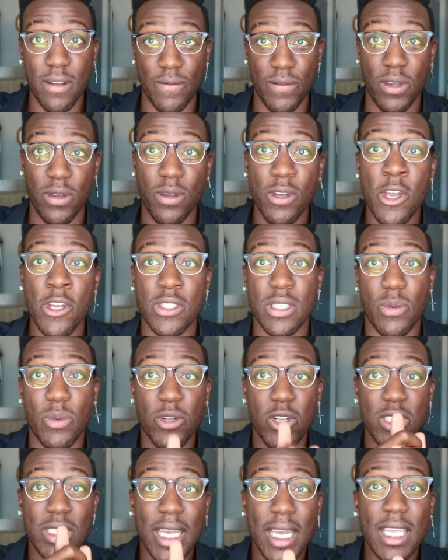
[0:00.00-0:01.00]
of you. So when
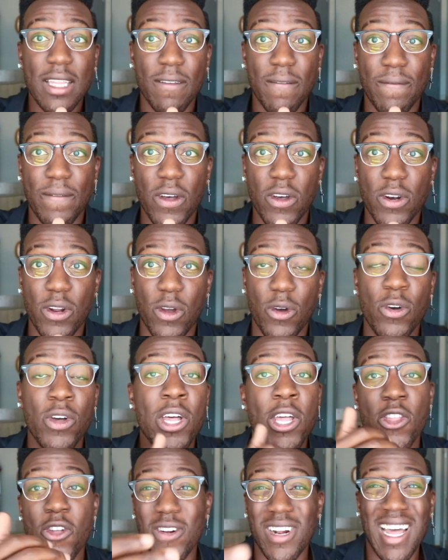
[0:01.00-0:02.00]
you're taking the photo,
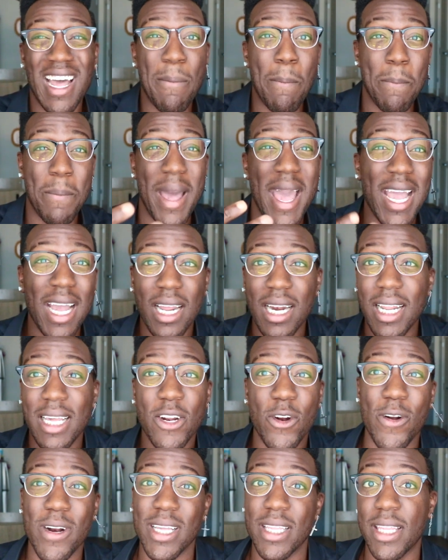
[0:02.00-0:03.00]
they're not backlit
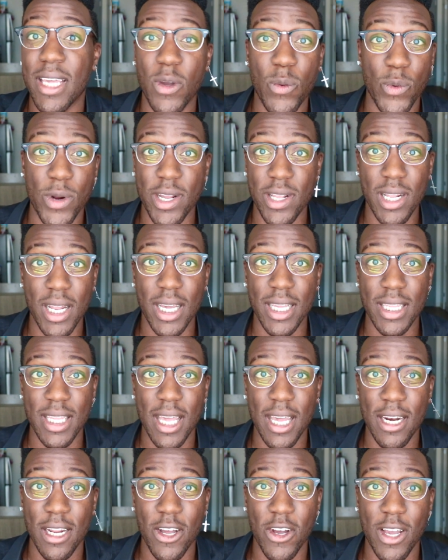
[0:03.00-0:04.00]
or anything weird like
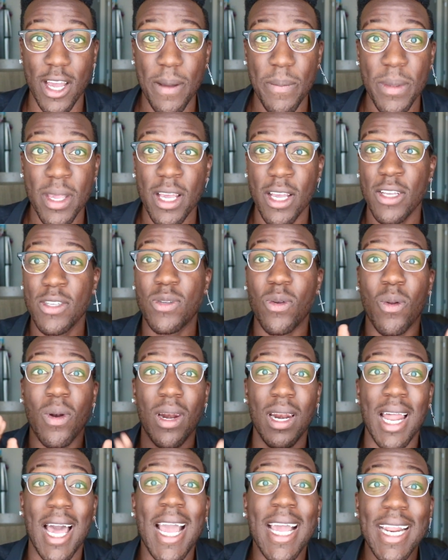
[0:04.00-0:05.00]
that, okay? So
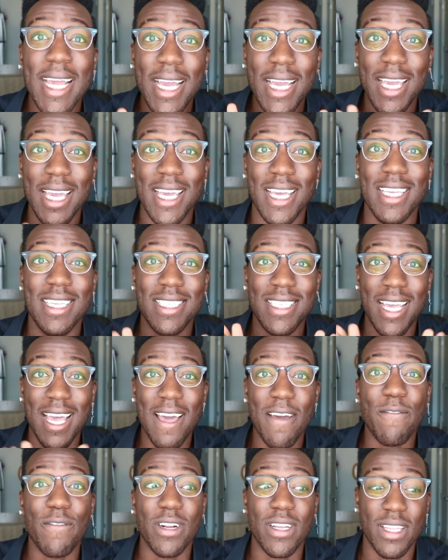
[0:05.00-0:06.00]
lighting is
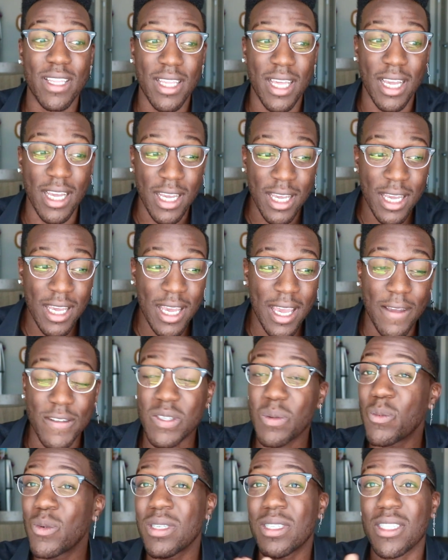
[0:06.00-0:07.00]
everything. If
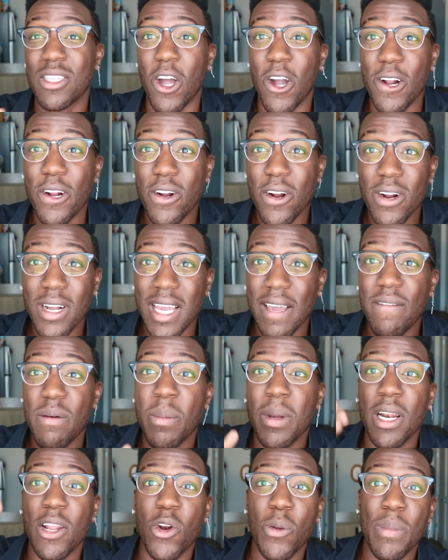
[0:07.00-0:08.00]
someone's darker, give them
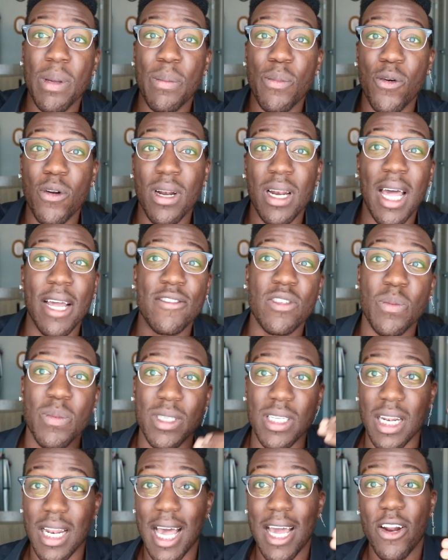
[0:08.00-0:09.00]
a little bit more light. If
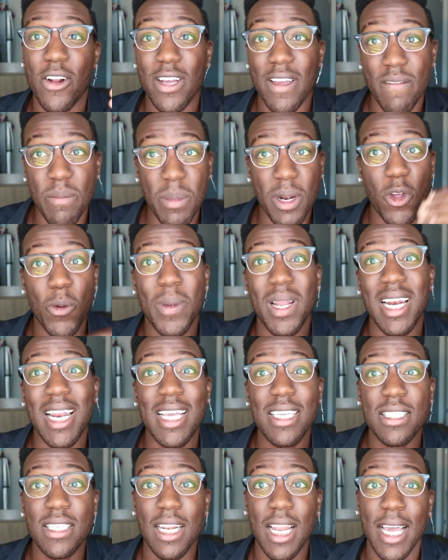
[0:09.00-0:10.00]
someone's lighter, give them a little bit
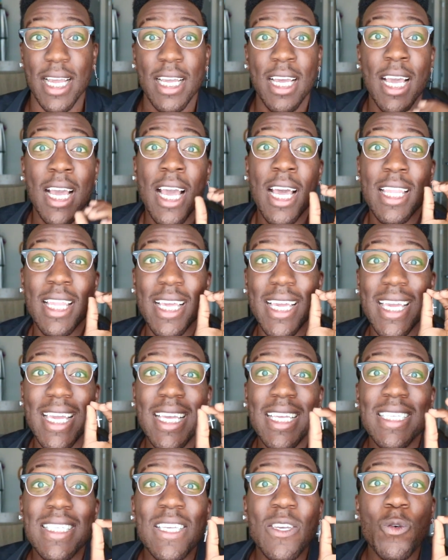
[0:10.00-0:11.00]
less light. The
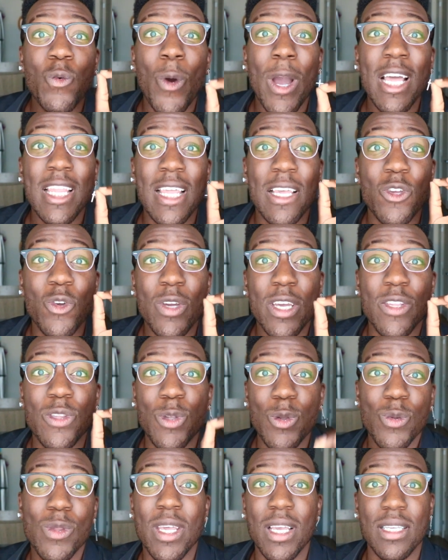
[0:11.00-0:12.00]
easy way that you can
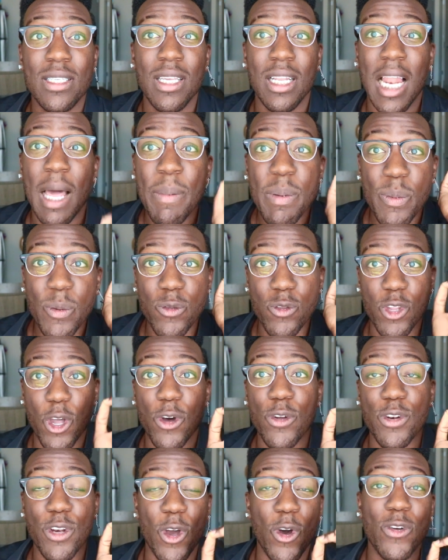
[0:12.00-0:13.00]
do this, a lot of people
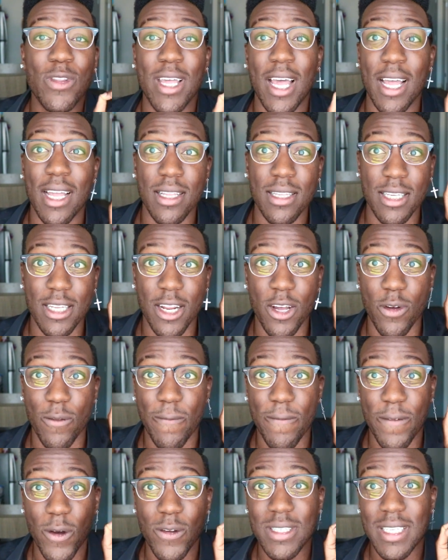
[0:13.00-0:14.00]
don't know that
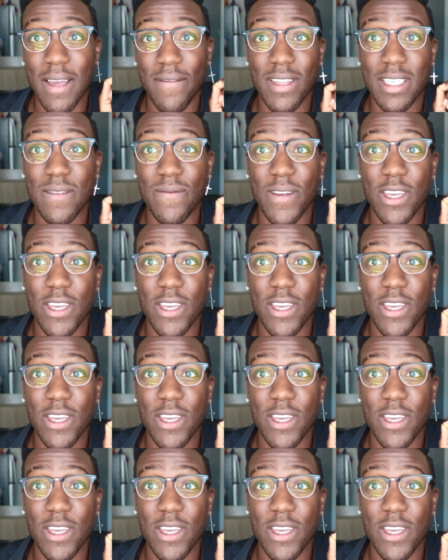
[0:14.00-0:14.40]
phones have this